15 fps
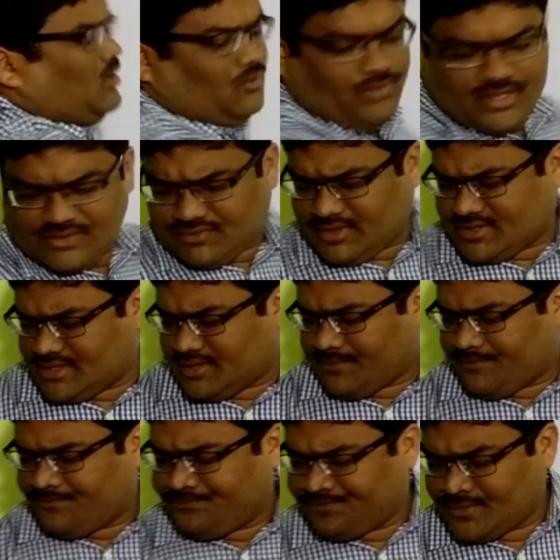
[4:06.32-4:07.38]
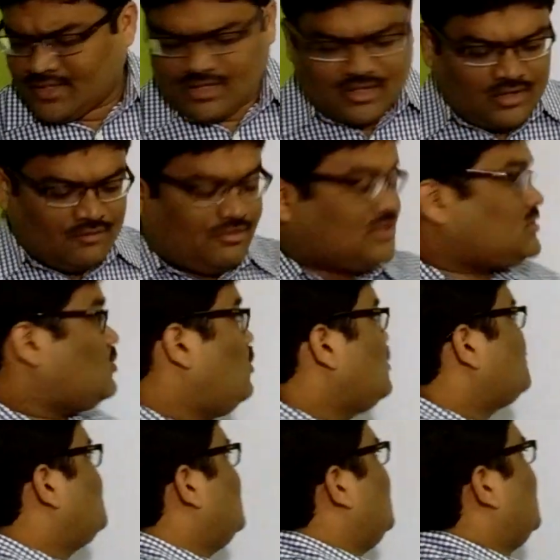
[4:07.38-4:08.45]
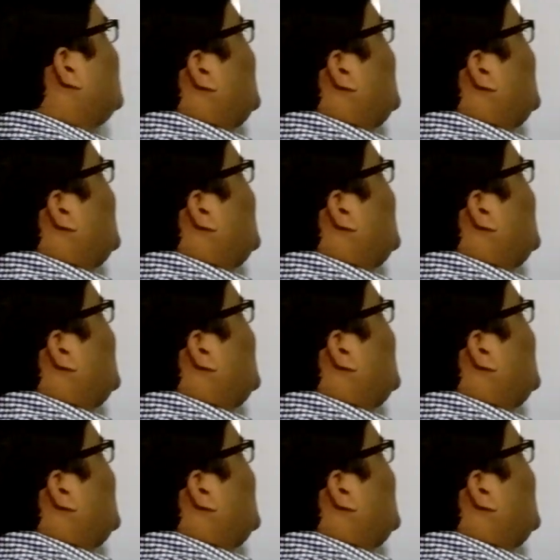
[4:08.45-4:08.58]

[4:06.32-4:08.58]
or vice versa. First, oxygen